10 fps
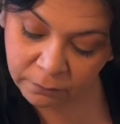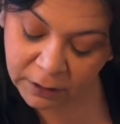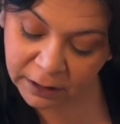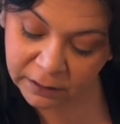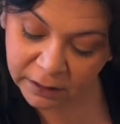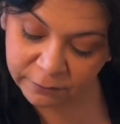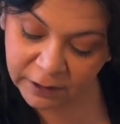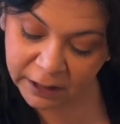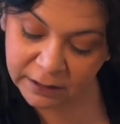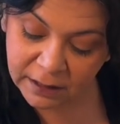When I live
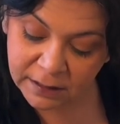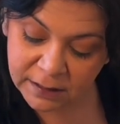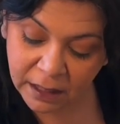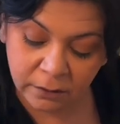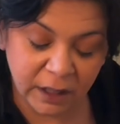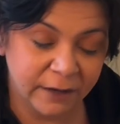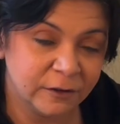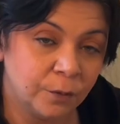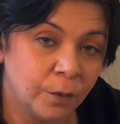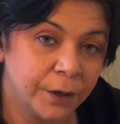like this, I don't have
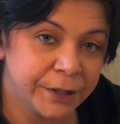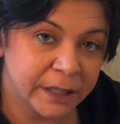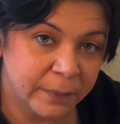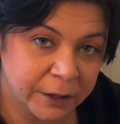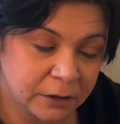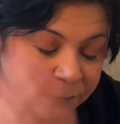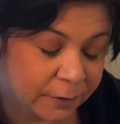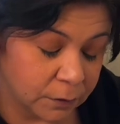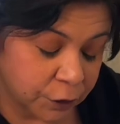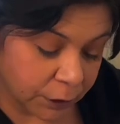to worry about the
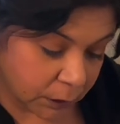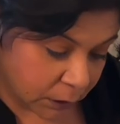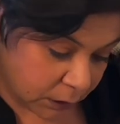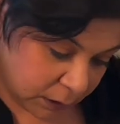future.